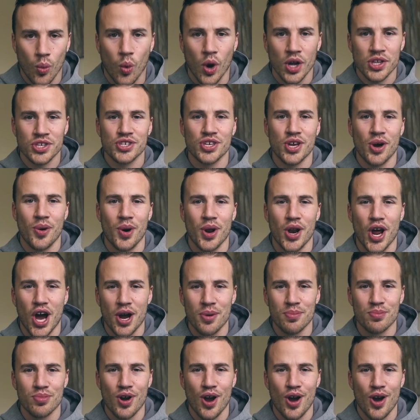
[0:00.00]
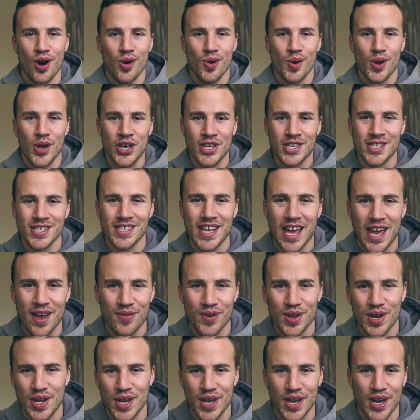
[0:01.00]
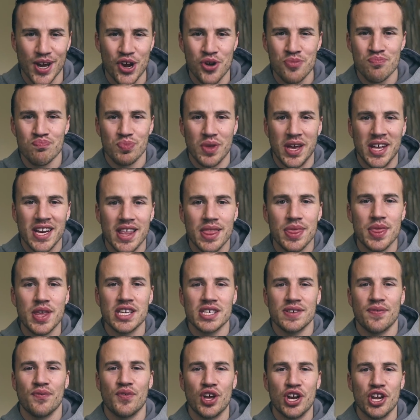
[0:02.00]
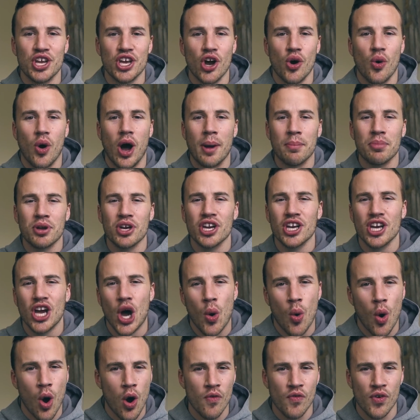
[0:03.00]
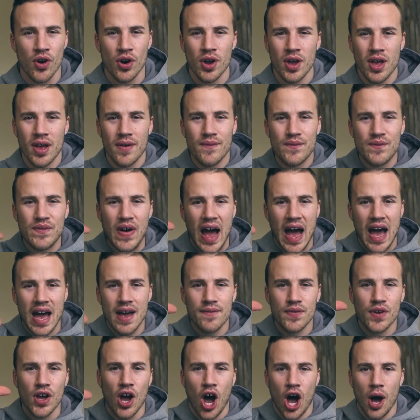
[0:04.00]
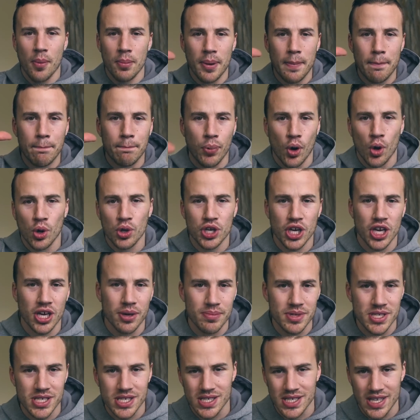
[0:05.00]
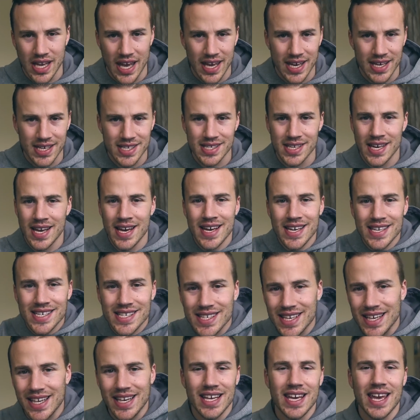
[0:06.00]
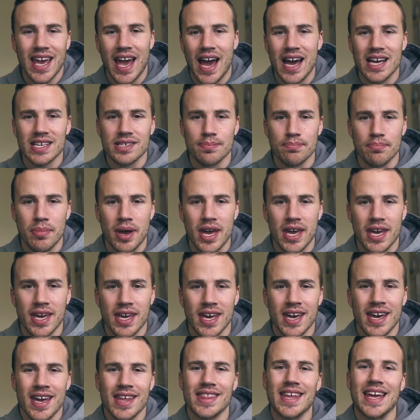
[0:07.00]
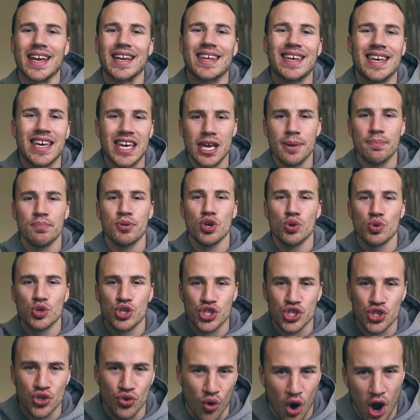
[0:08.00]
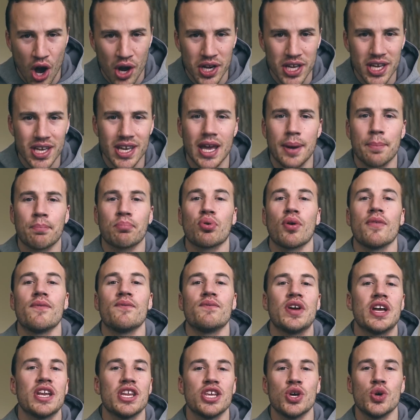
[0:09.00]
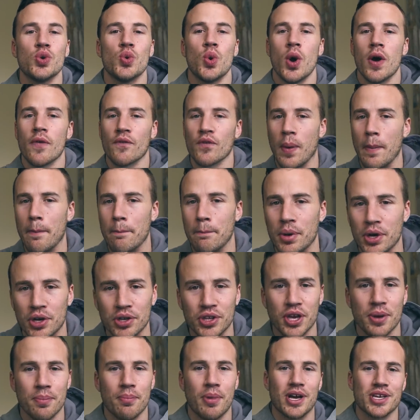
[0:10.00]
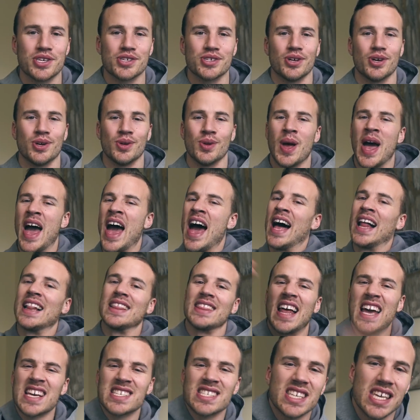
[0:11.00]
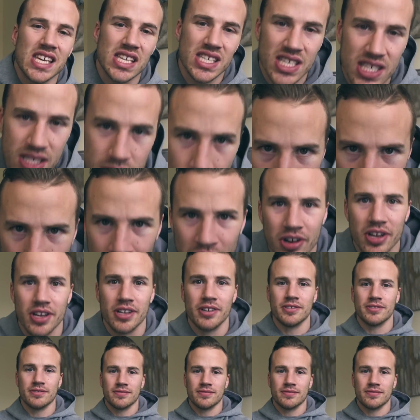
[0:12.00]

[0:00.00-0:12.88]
What's going on, bro? It's David here, and in this video, I'm gonna go over 5 common bulking mistakes skinny guys make that keep you scrawny and prevent you from building muscle. Let's get started.